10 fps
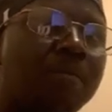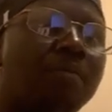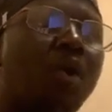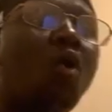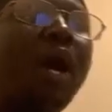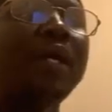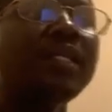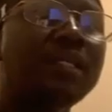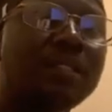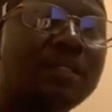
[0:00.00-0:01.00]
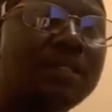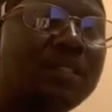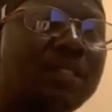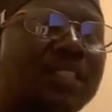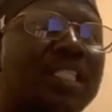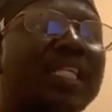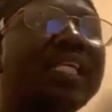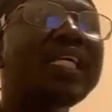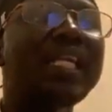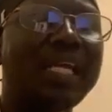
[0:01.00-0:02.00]
but go adi. He
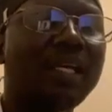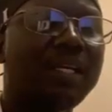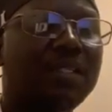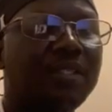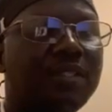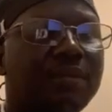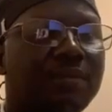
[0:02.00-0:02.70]
did area like agent.